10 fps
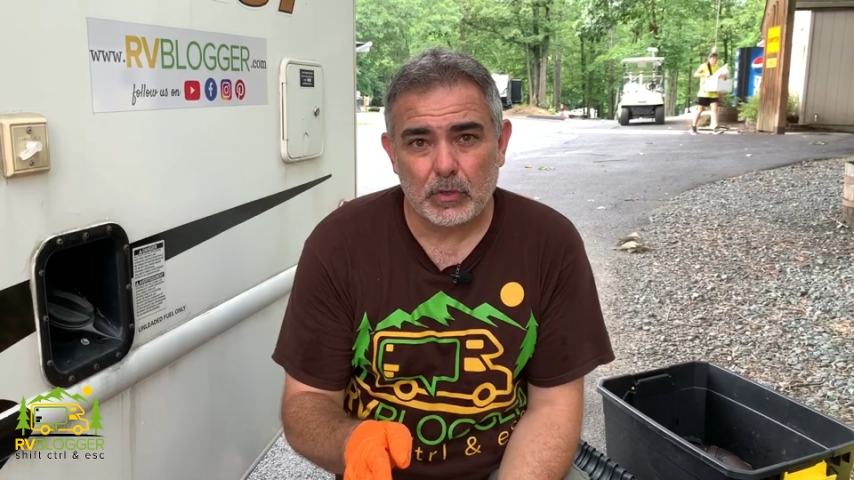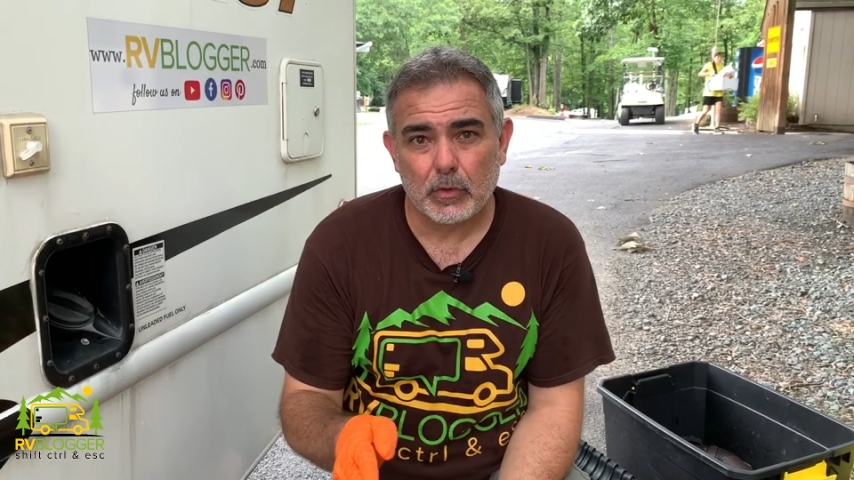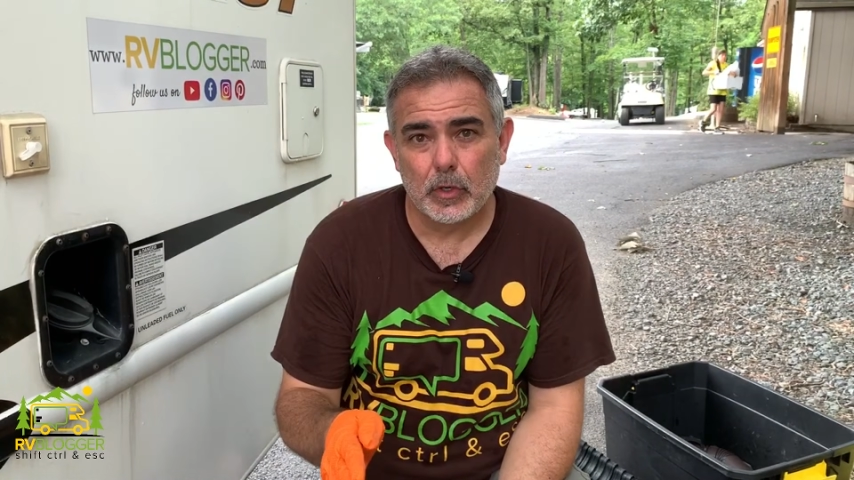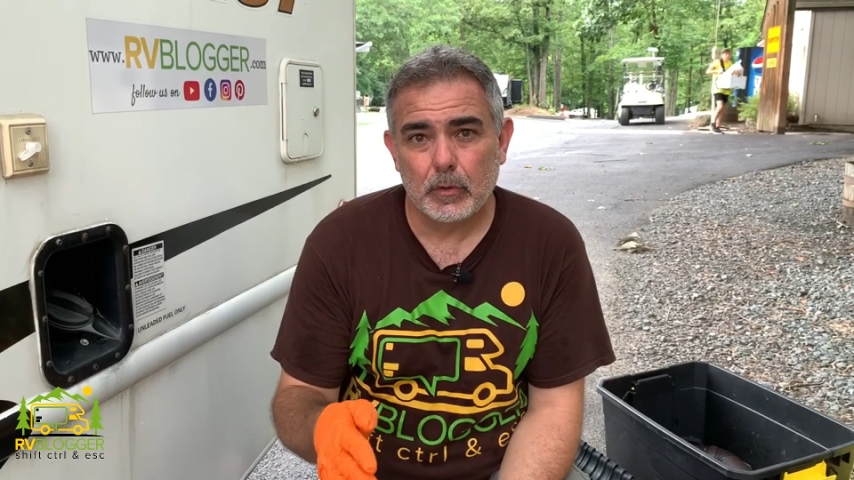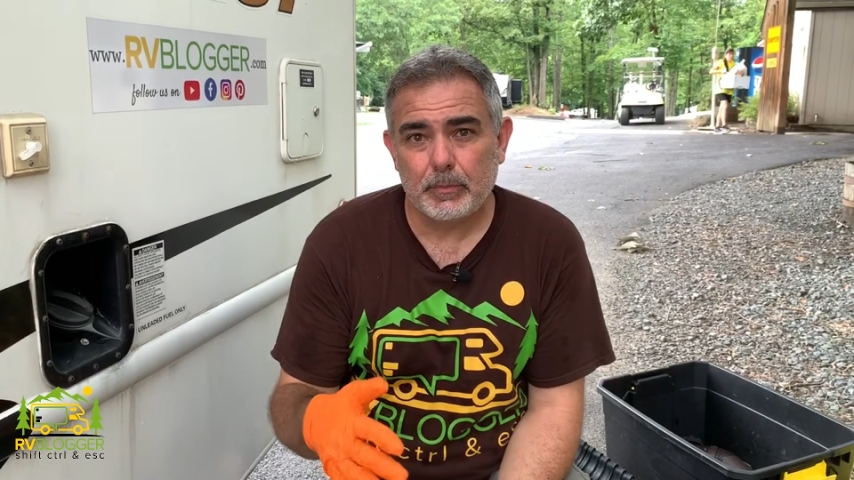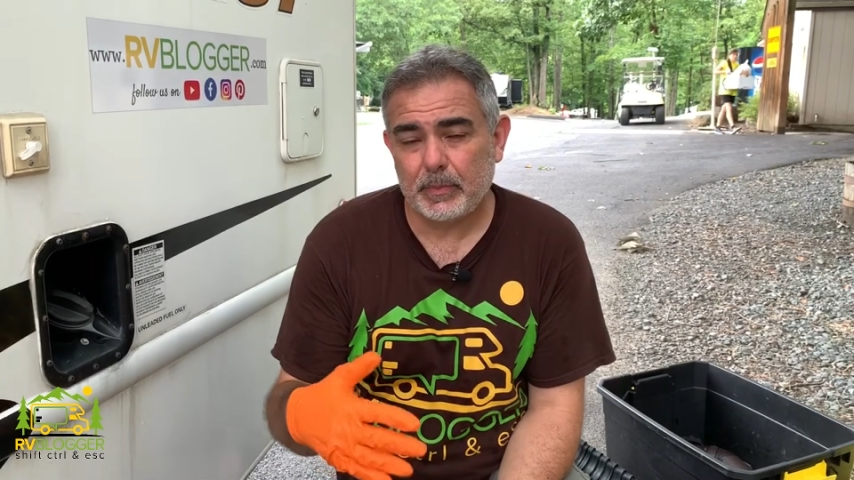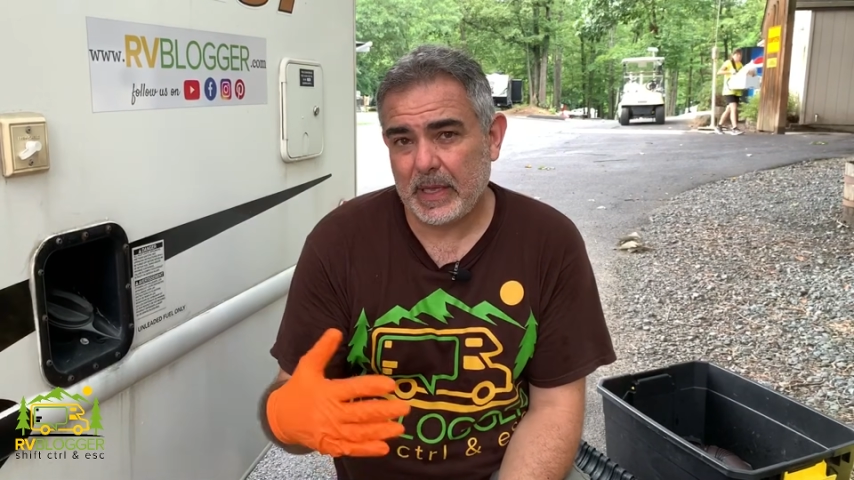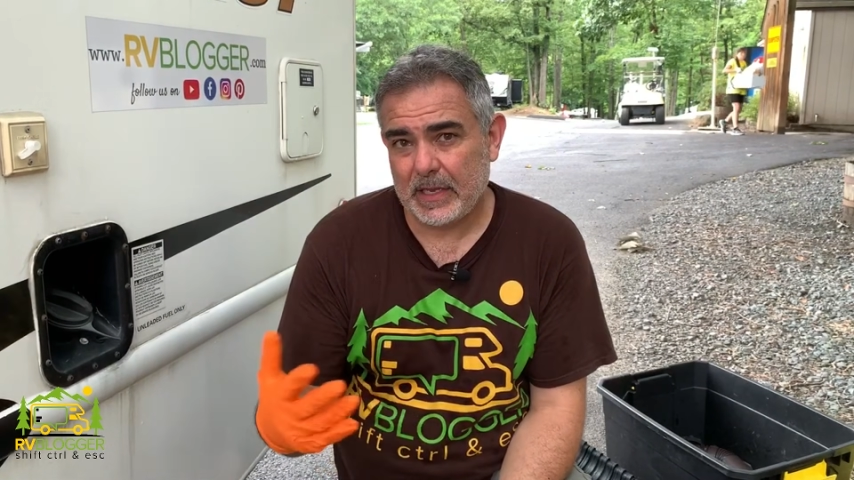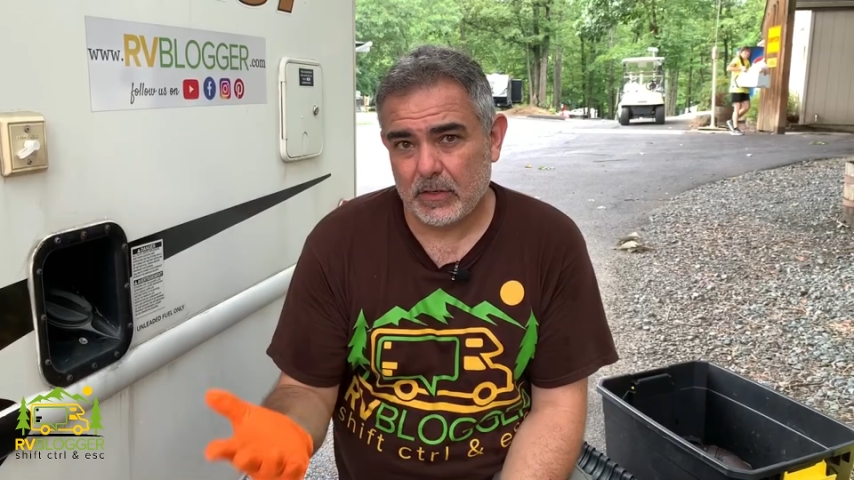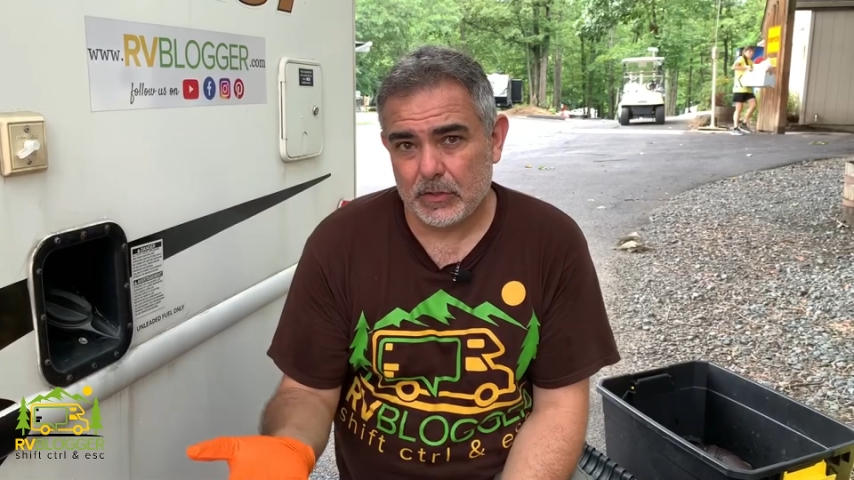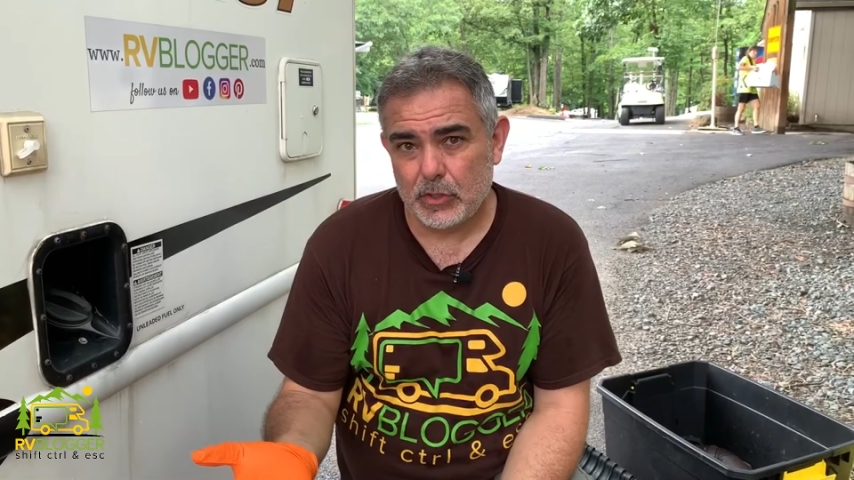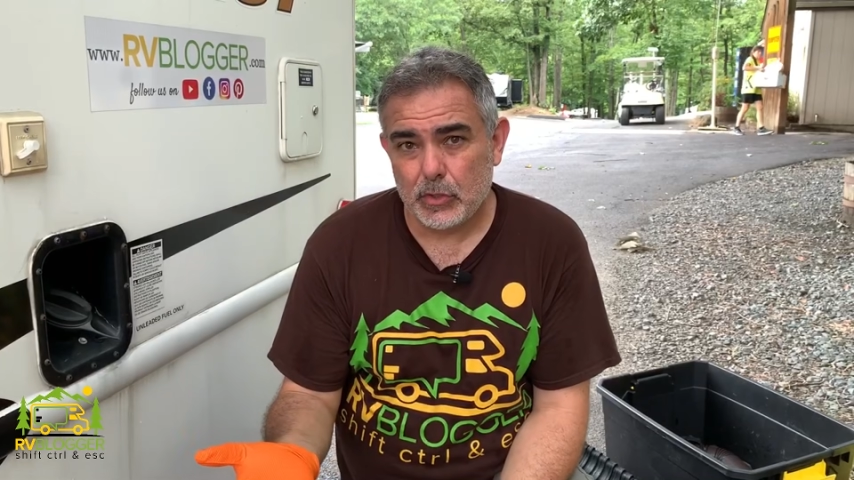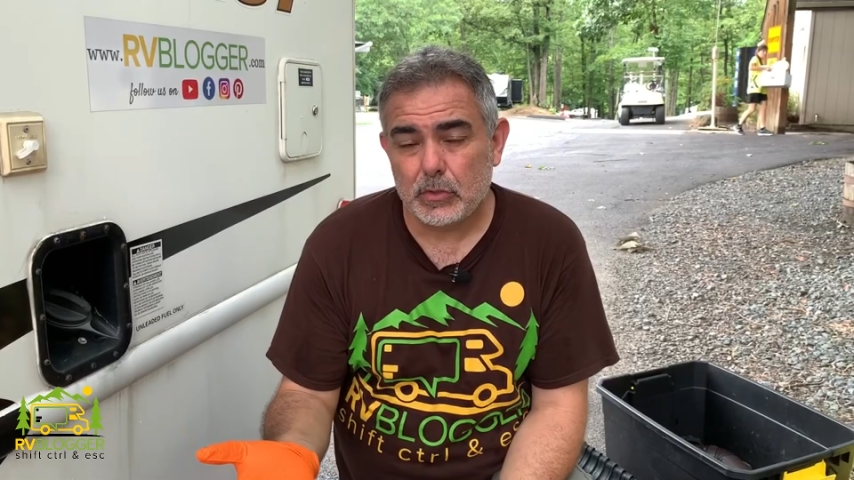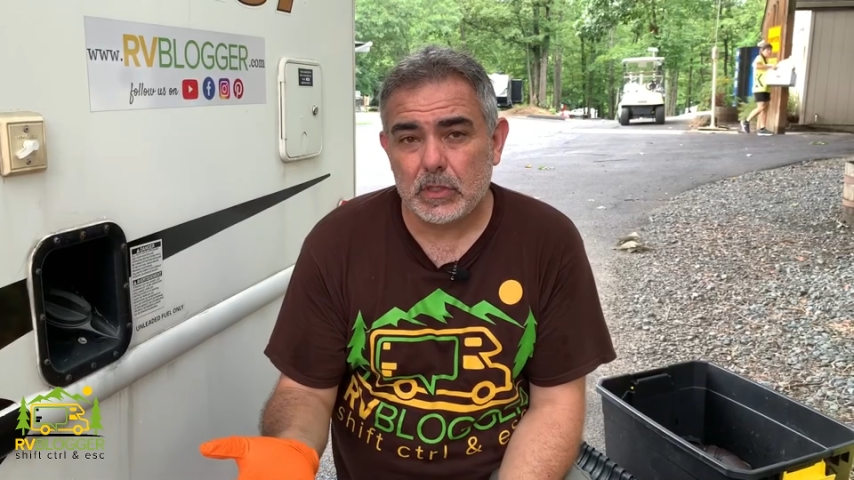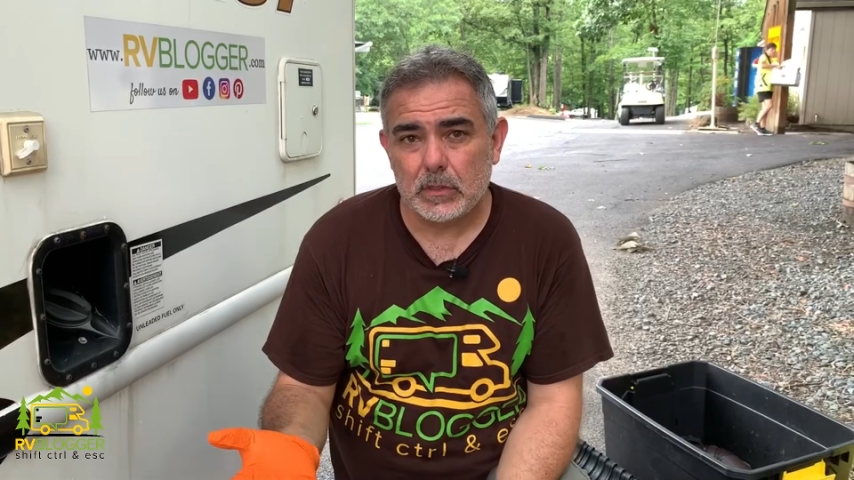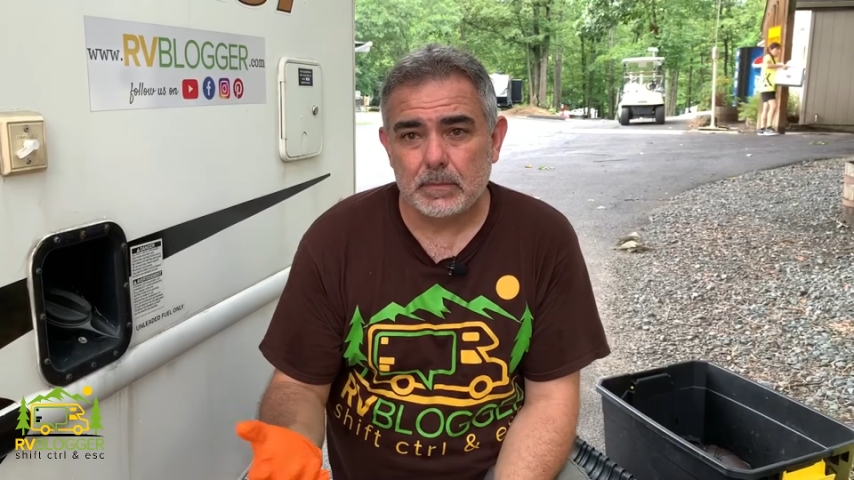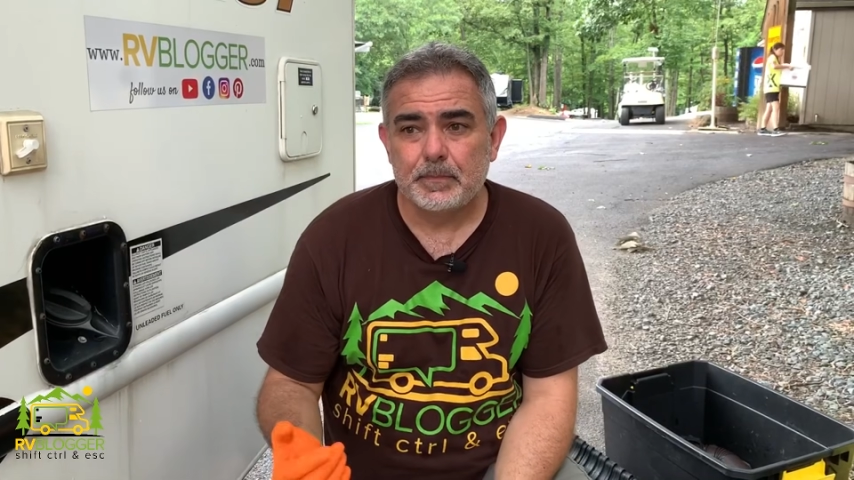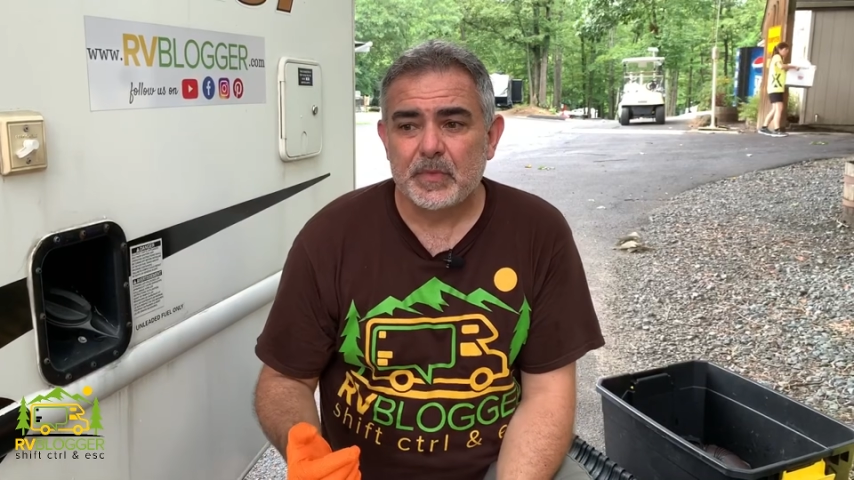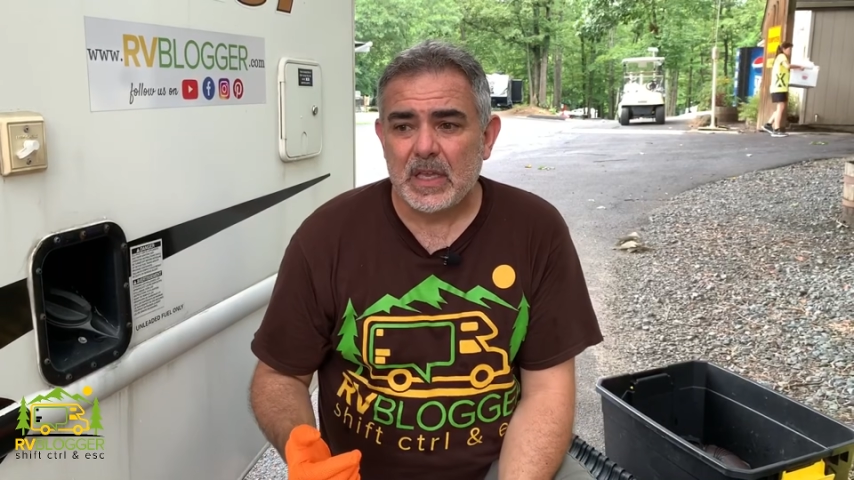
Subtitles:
group and on YouTube.